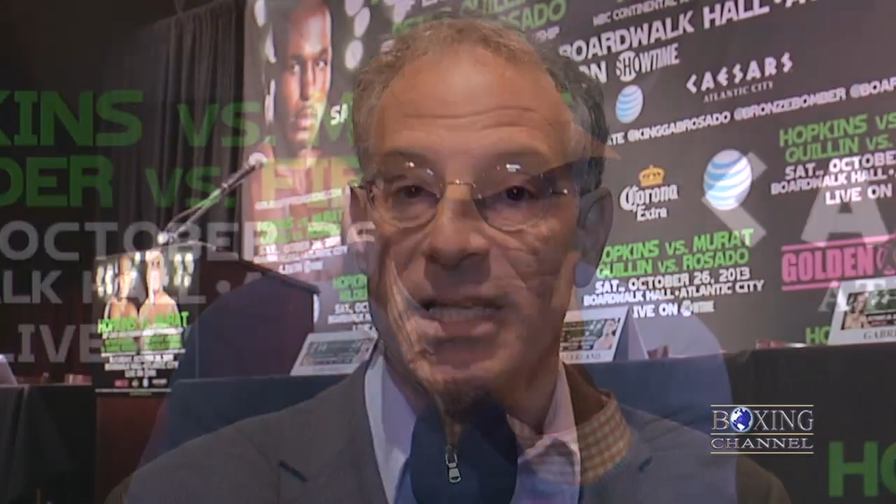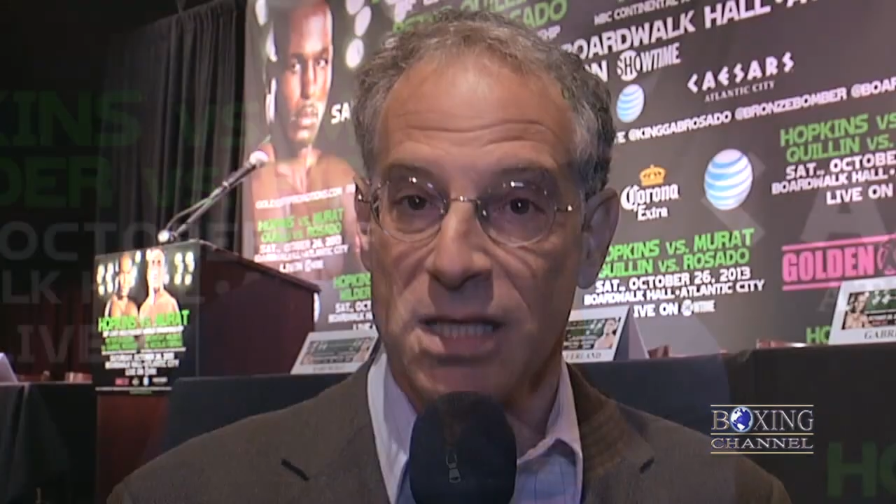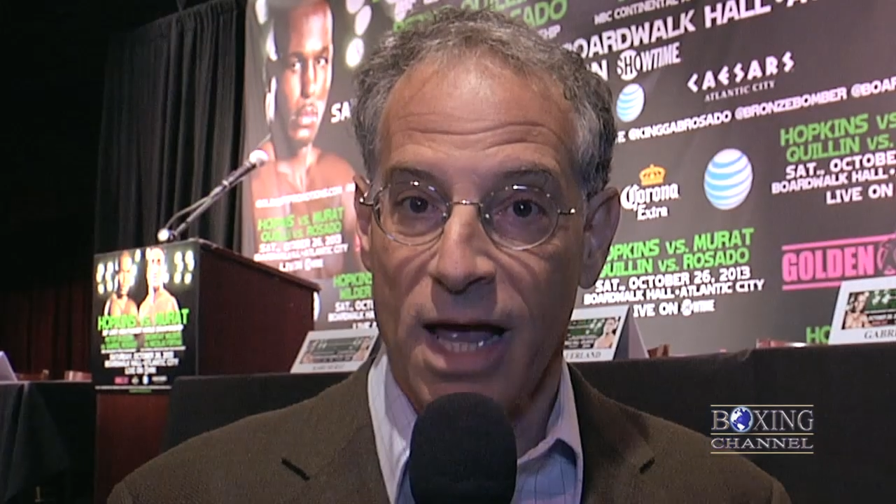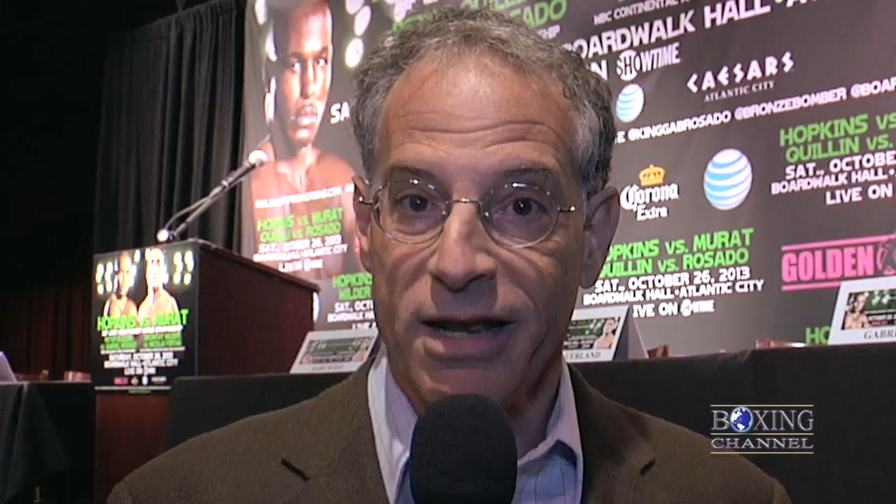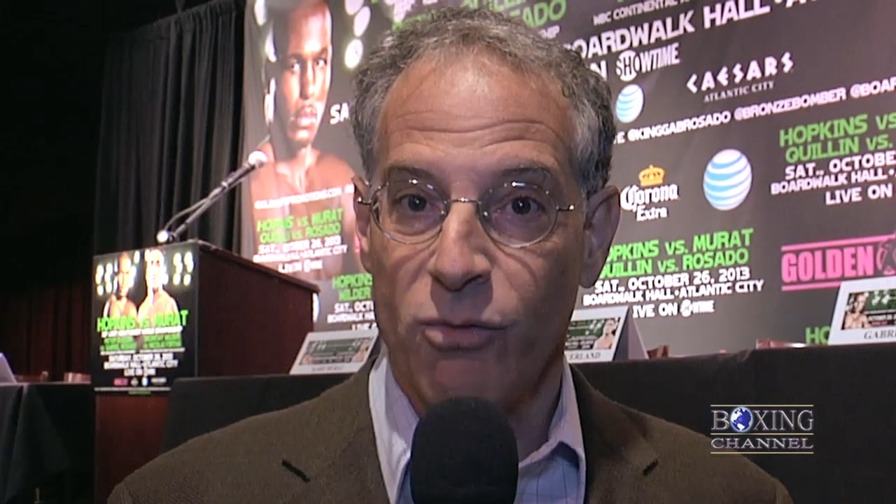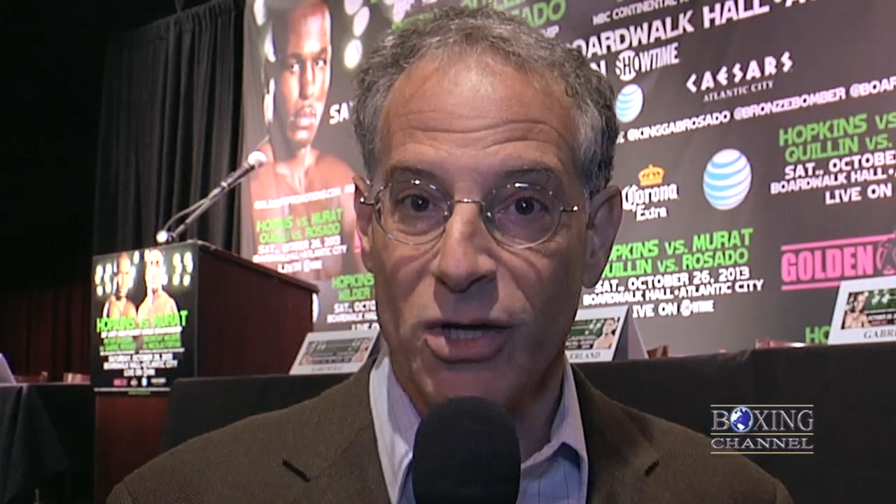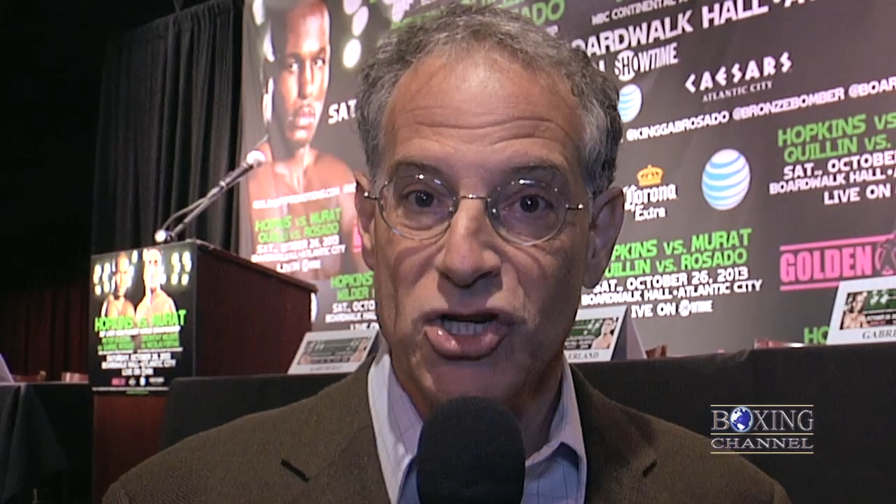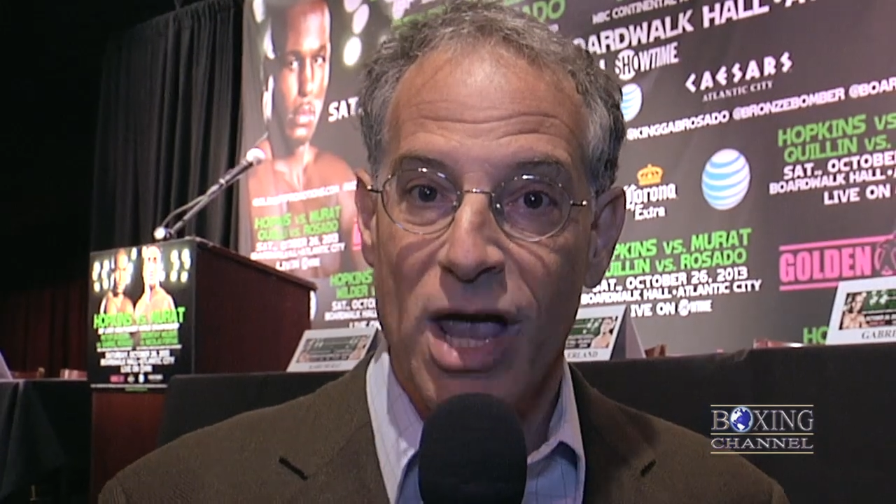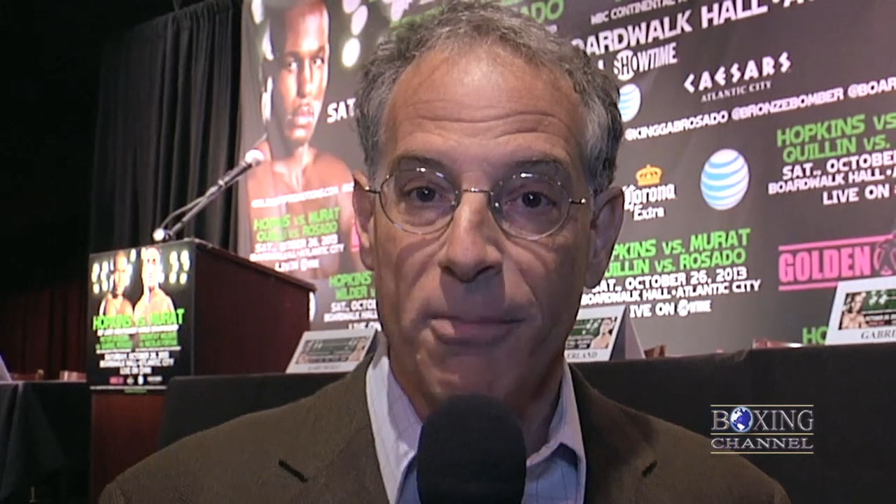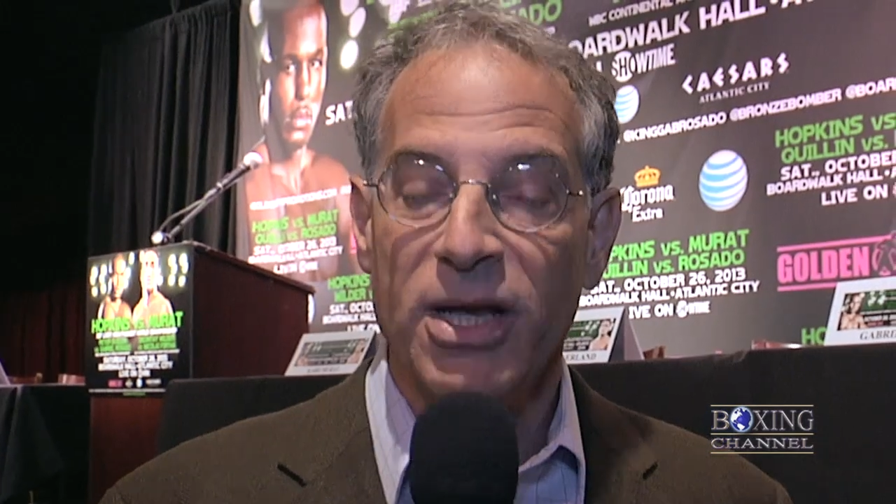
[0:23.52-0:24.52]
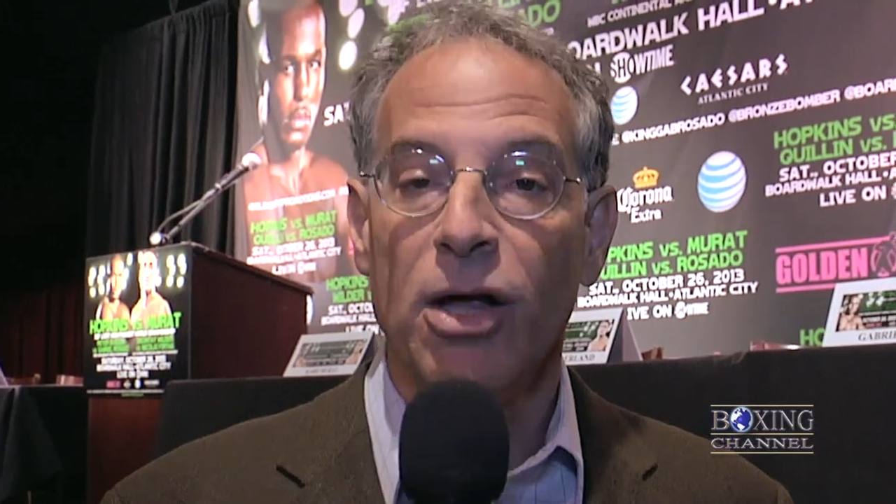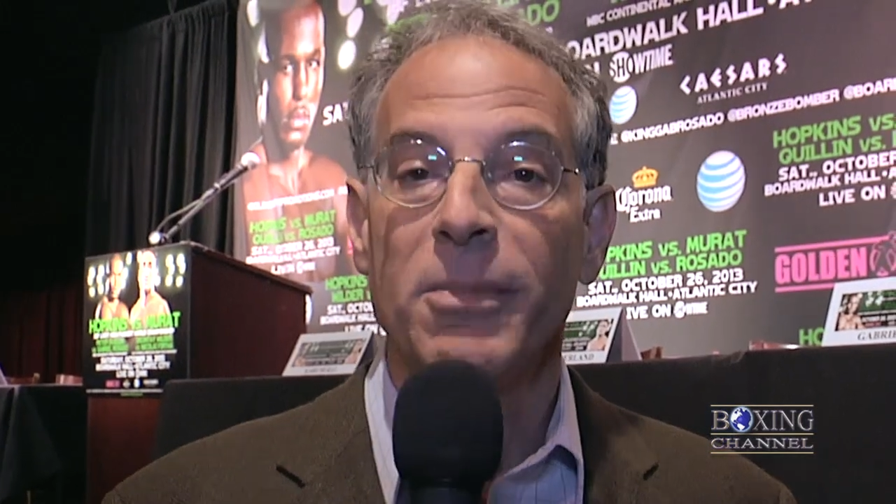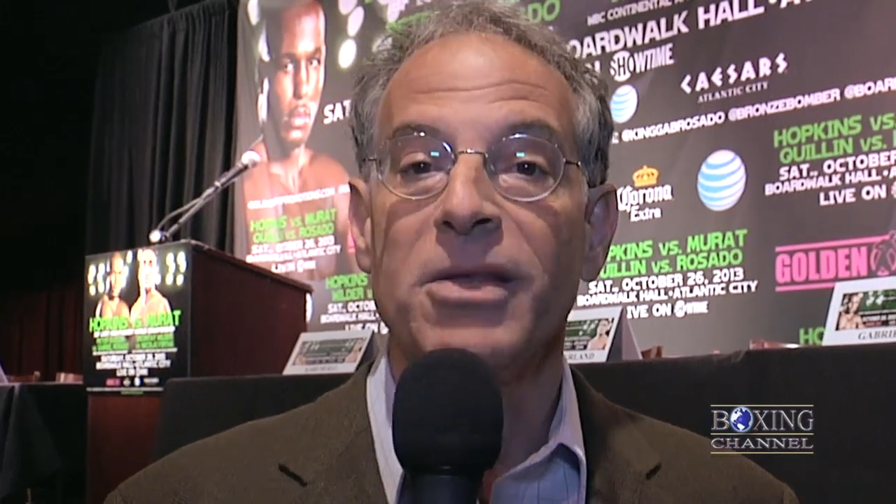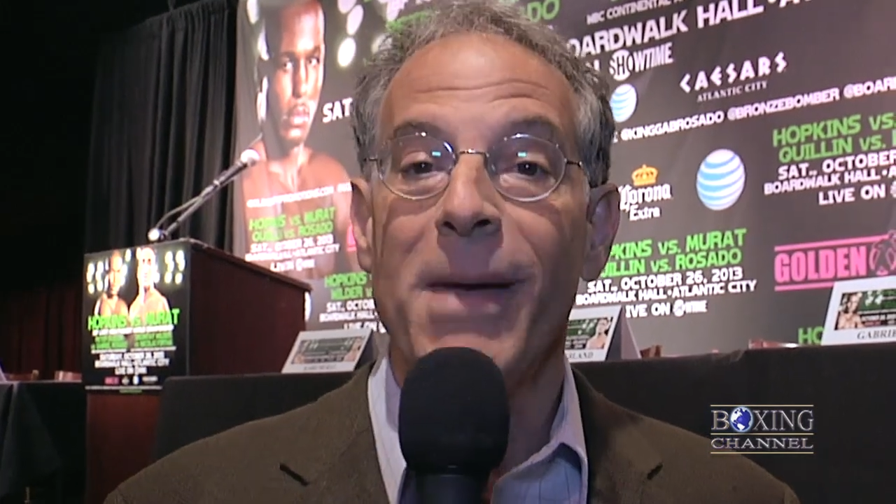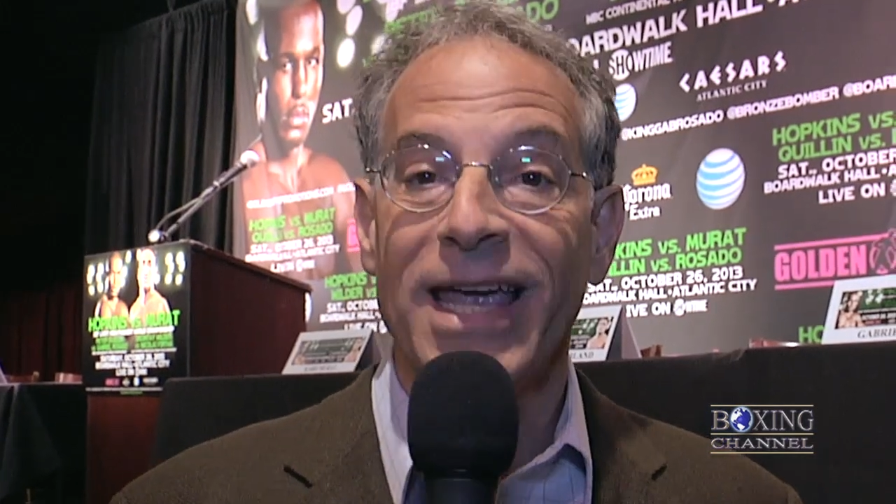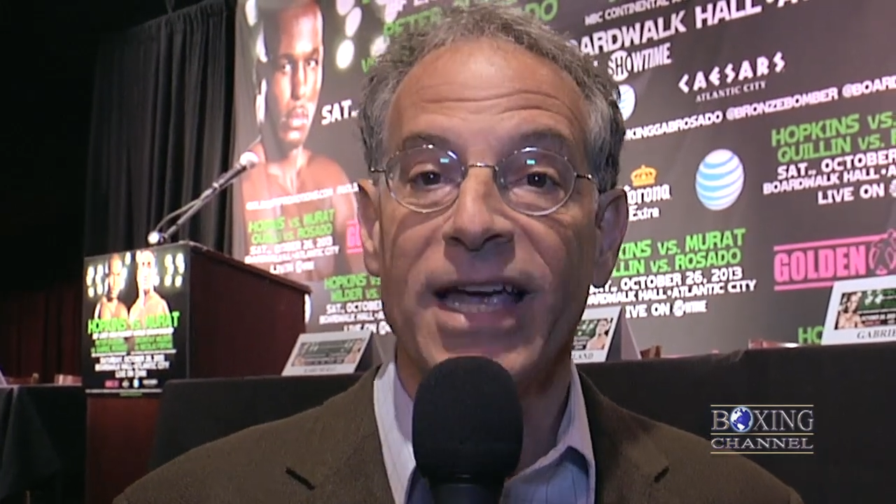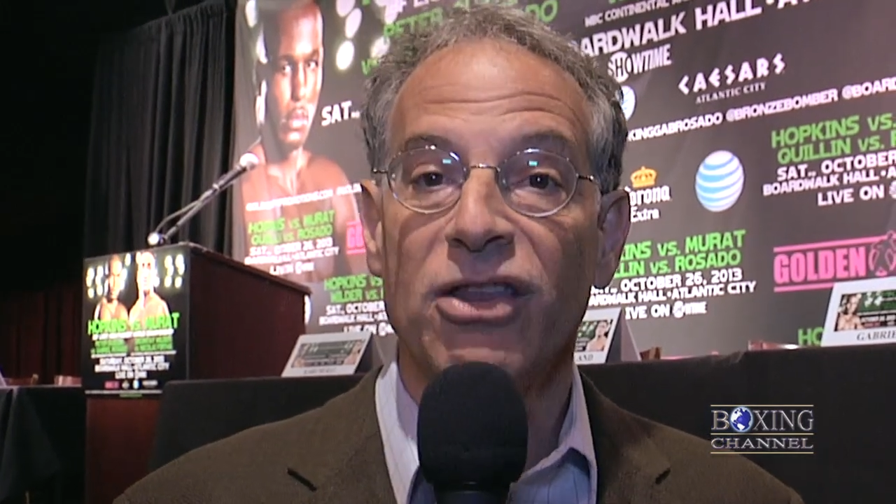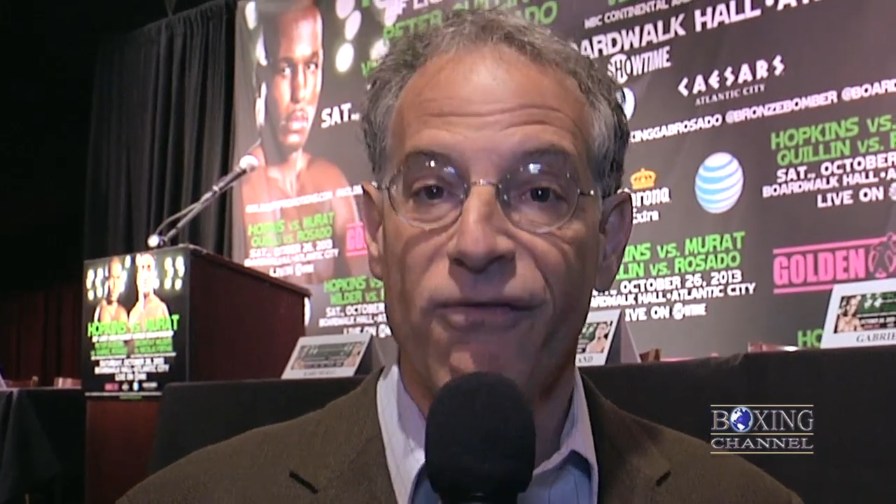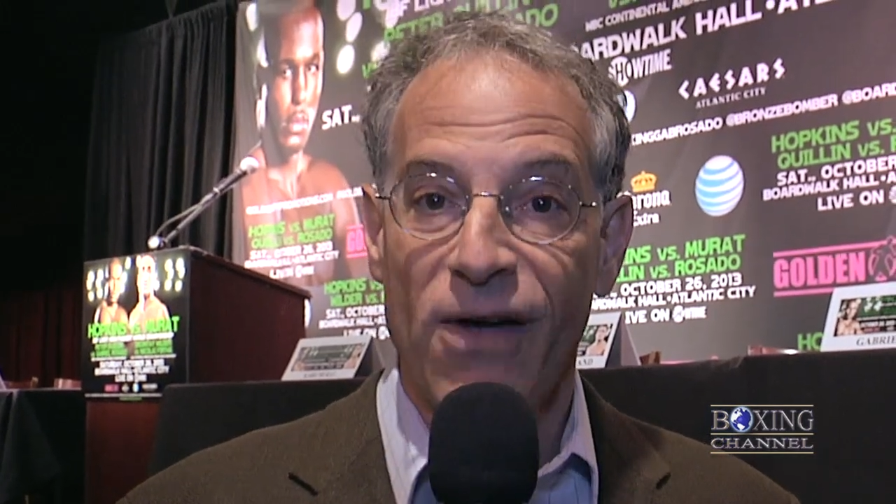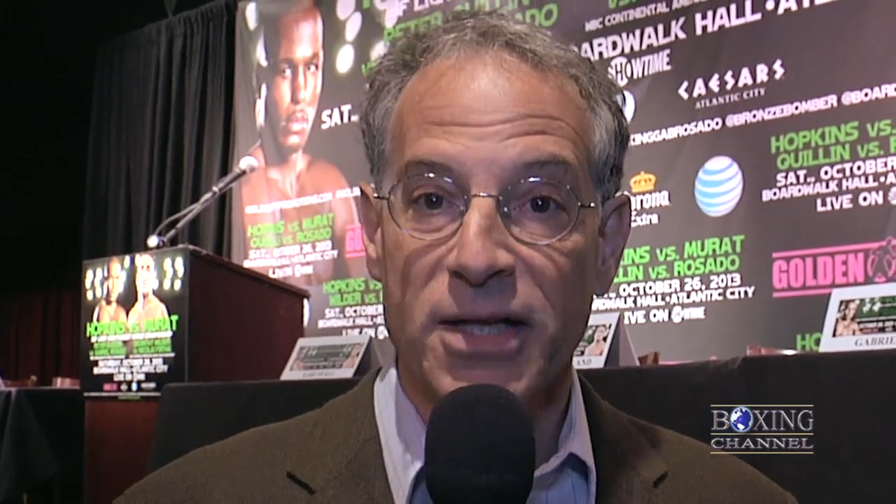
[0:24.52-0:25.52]
He's a light heavyweight champion. He'll be making a
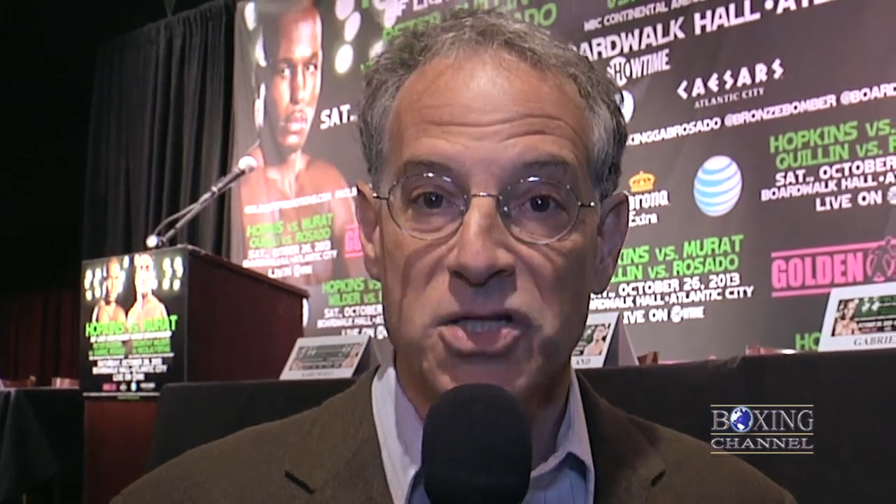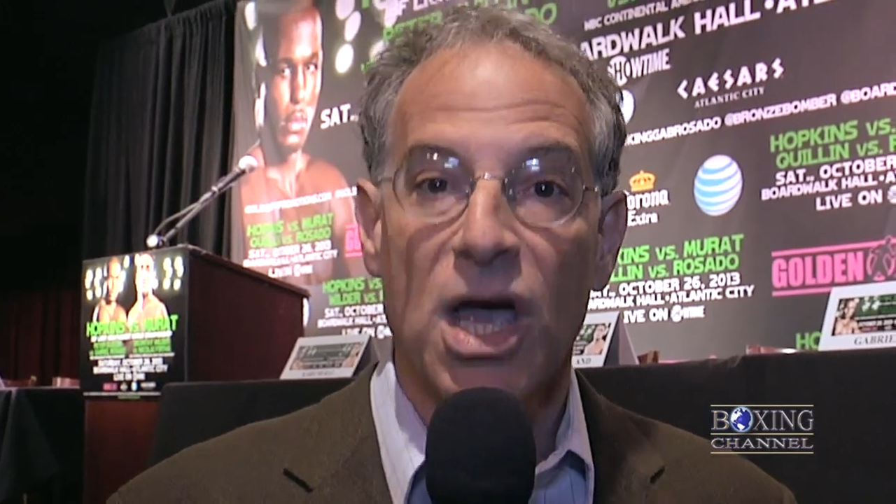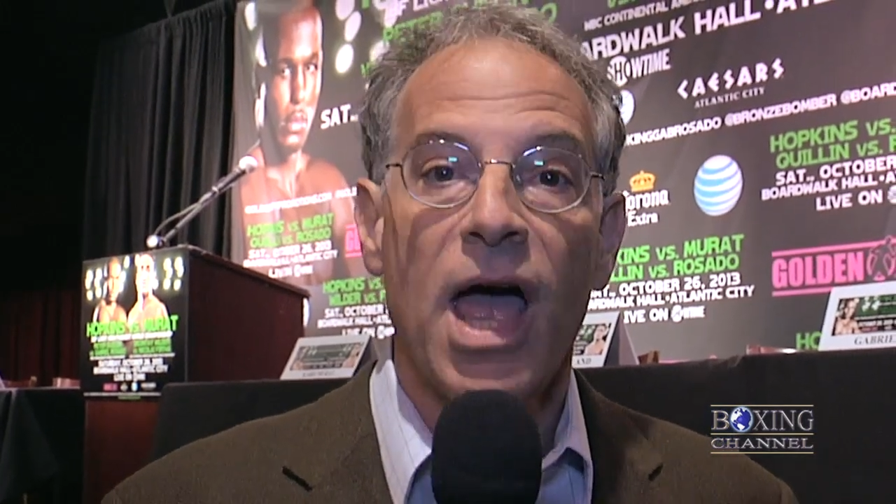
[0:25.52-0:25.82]
defense